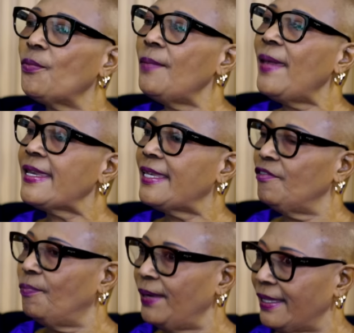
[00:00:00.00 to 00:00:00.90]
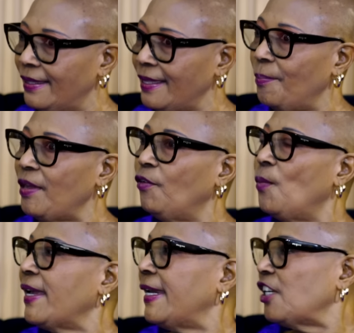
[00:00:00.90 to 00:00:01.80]
women give birth, they're
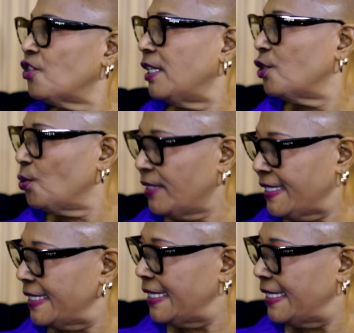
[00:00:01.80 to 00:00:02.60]
performing a national duty.